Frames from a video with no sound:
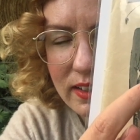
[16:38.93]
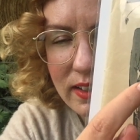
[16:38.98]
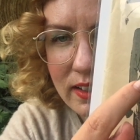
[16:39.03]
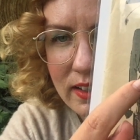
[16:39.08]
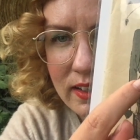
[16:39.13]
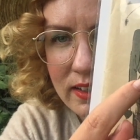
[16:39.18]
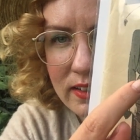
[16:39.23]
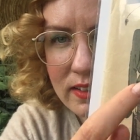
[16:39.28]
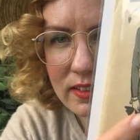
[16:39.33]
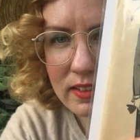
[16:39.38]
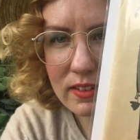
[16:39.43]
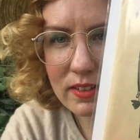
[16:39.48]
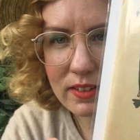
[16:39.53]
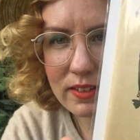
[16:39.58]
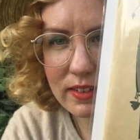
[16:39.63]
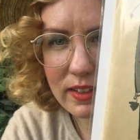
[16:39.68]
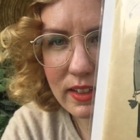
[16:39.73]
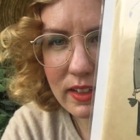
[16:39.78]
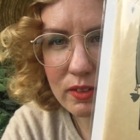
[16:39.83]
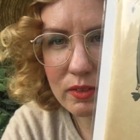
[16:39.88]
And it
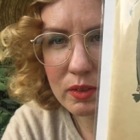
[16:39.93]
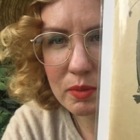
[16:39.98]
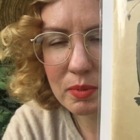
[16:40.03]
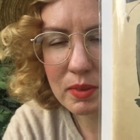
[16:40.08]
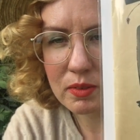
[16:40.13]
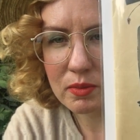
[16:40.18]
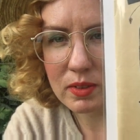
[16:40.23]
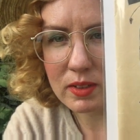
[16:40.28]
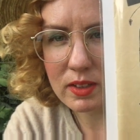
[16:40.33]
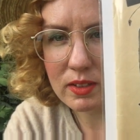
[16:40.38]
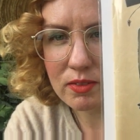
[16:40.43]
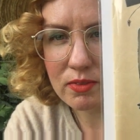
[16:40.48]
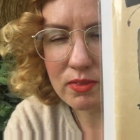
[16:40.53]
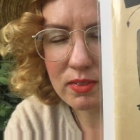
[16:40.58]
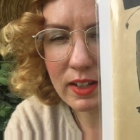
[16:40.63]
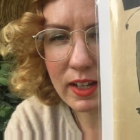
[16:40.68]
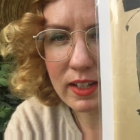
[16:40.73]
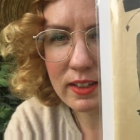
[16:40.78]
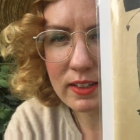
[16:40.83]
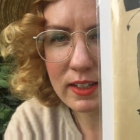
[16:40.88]
looks like it would be really
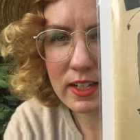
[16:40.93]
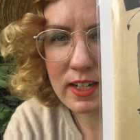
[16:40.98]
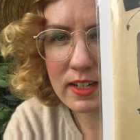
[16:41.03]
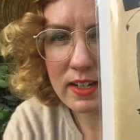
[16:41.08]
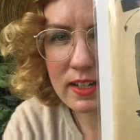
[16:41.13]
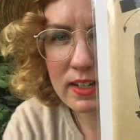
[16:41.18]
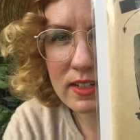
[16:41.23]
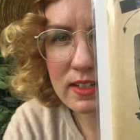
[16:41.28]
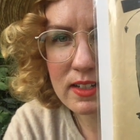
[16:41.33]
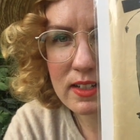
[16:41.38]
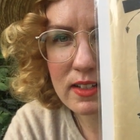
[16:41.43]
flattering.